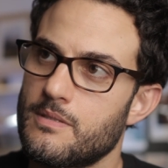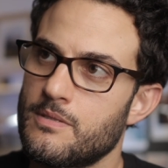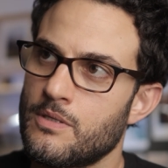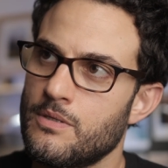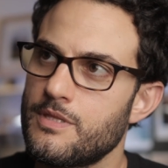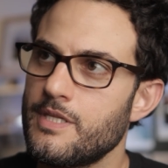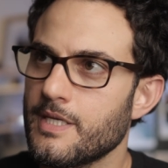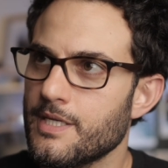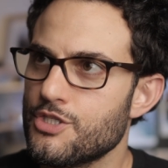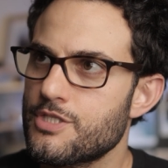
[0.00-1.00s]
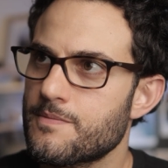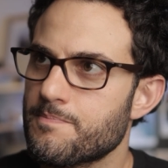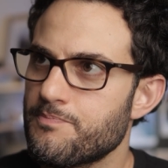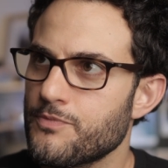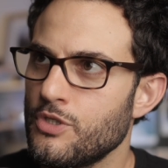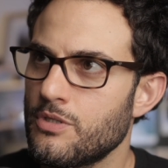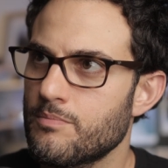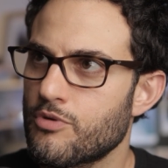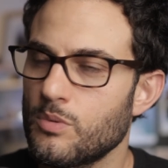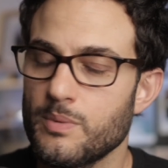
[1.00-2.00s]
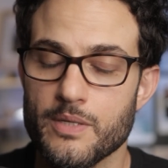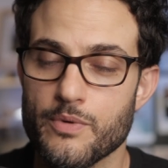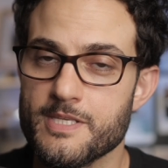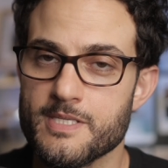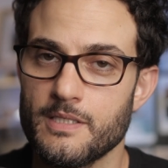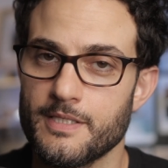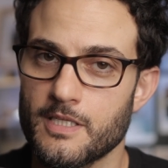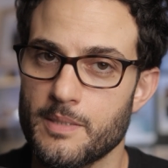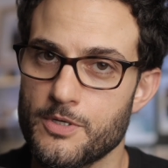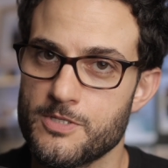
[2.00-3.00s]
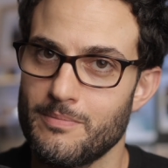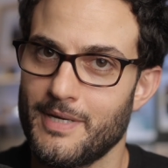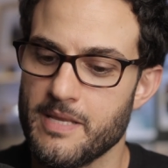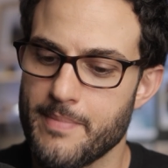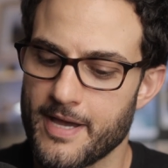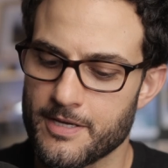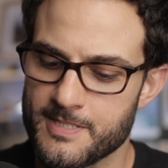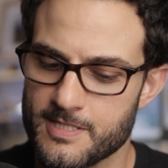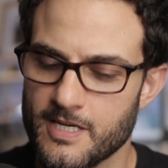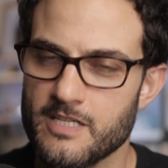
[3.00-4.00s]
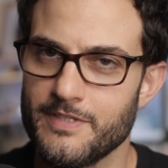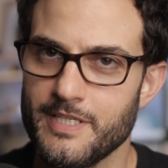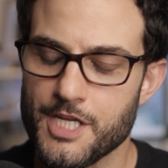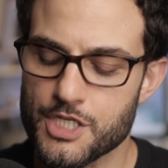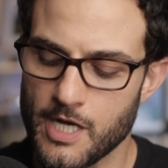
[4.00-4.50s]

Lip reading: the good thing is you can probably resell it and get most of your money back because it's kind of a niche